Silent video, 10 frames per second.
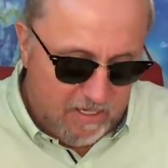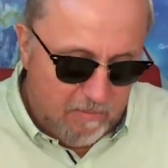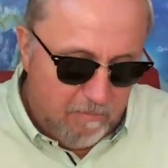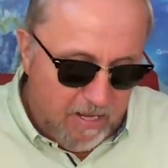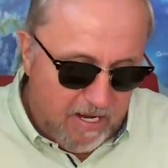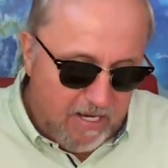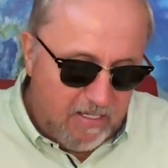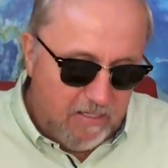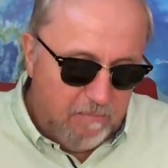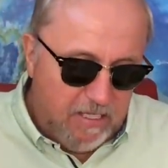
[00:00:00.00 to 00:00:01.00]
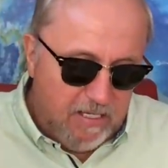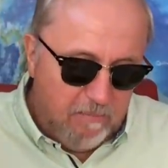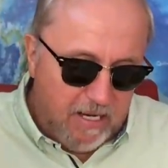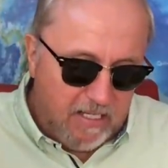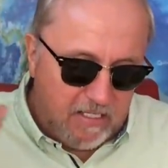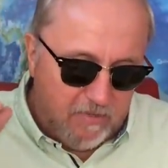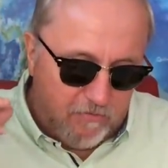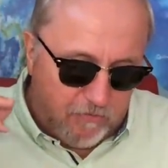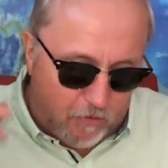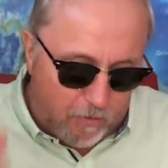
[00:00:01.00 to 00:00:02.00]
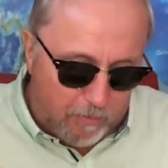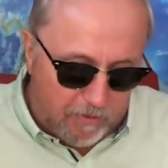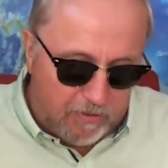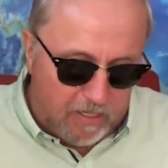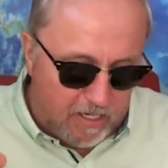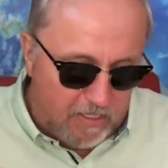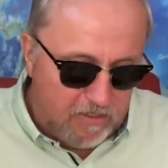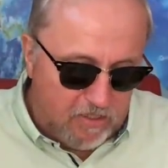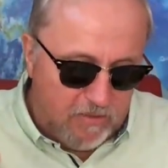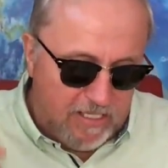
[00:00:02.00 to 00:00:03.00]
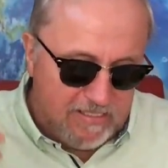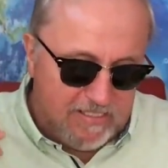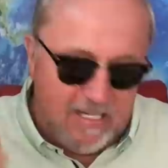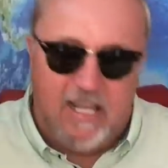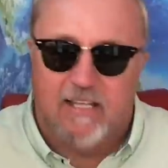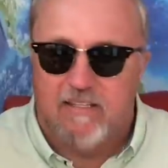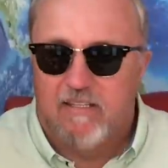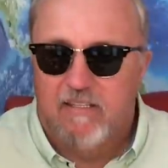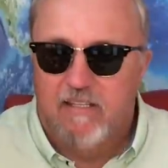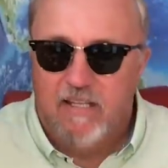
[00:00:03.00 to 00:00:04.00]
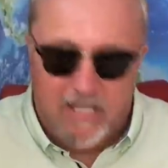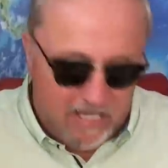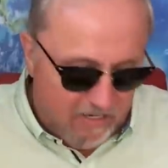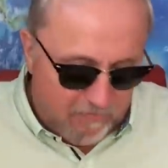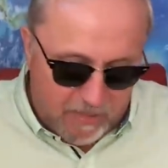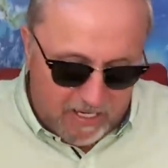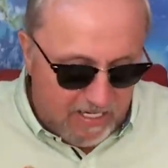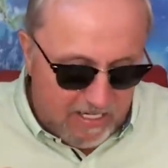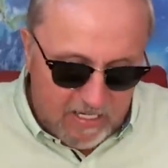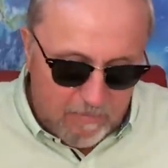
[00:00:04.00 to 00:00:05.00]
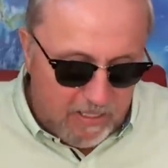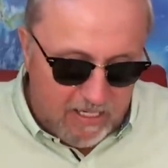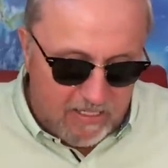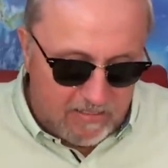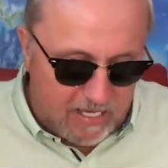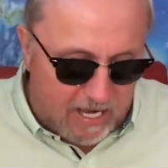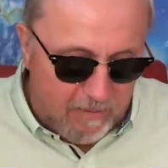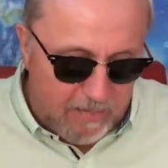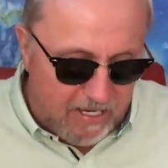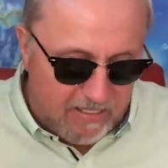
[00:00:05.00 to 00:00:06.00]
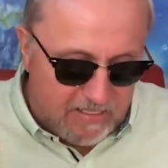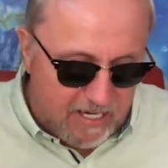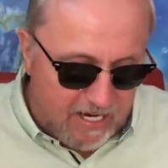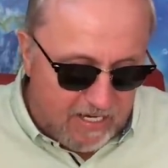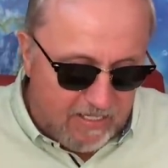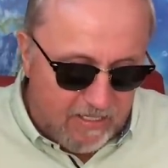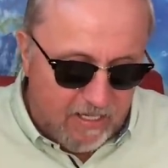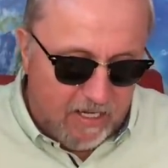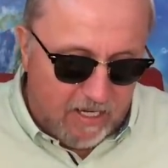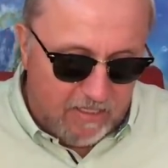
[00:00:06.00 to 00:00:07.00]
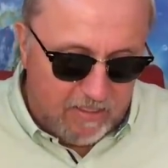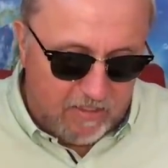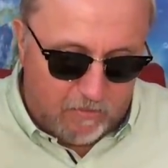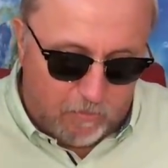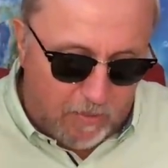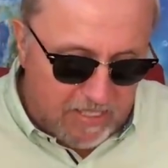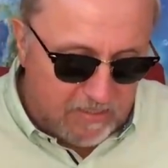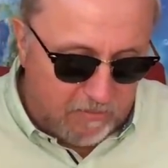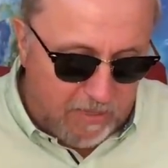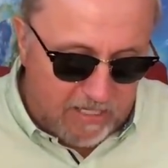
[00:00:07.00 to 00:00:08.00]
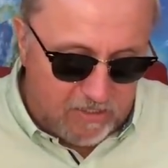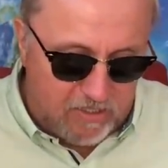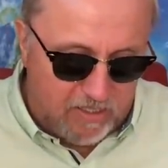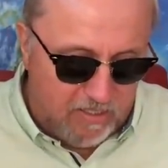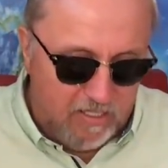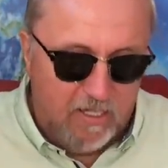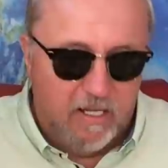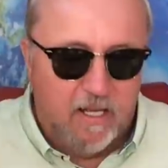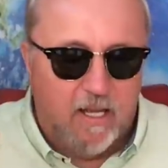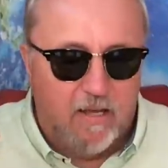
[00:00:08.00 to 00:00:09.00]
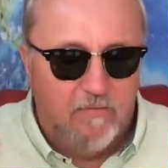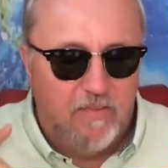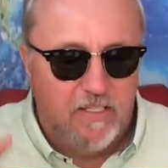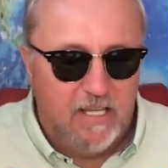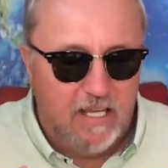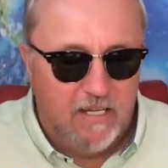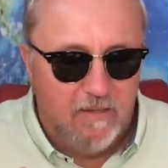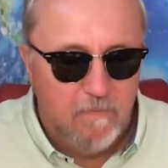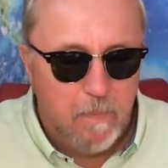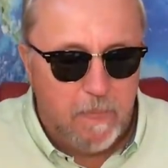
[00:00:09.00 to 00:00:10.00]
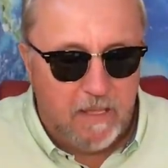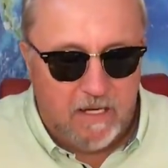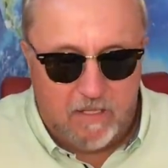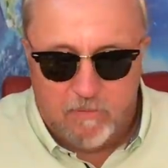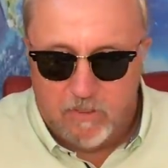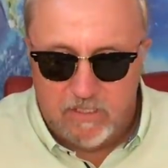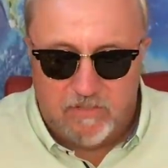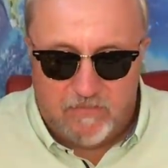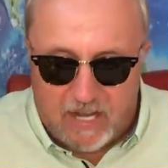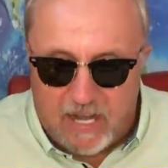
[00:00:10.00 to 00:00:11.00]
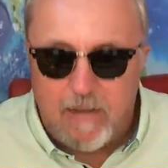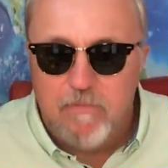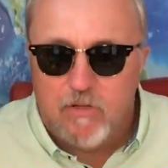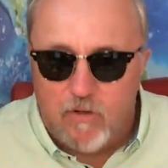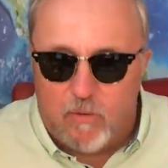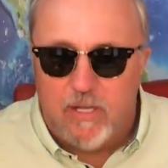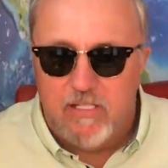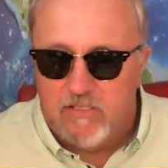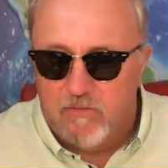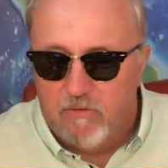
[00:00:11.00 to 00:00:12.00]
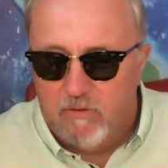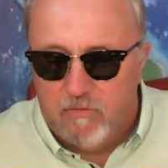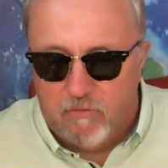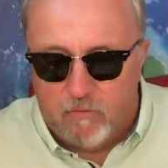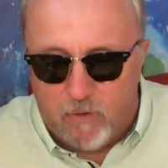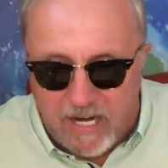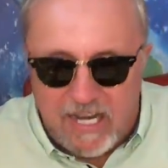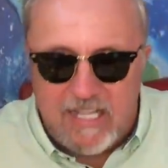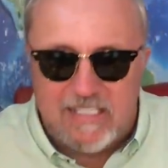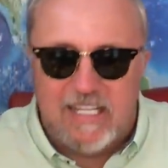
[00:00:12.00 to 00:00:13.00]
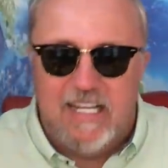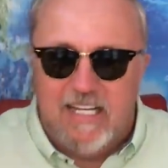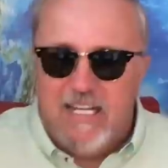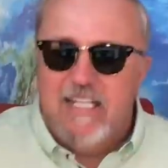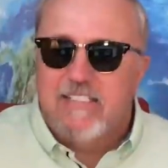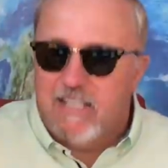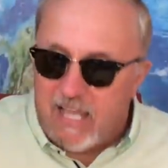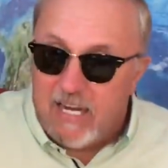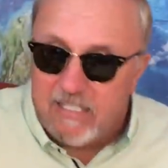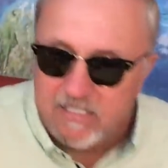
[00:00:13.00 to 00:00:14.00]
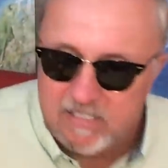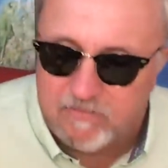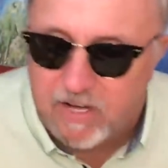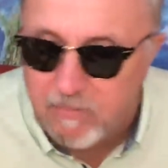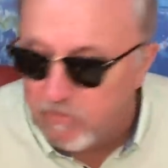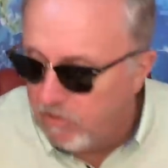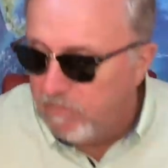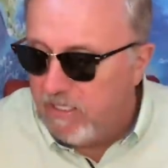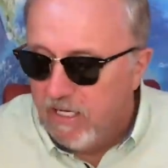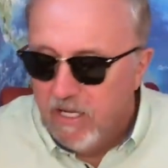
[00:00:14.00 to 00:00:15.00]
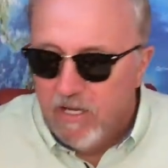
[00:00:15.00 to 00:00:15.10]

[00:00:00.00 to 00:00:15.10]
being made conformable unto his death, if by any means I may attain unto the resurrection of the dead. In other words, if I'm going to raise in his likeness, if I'm going to be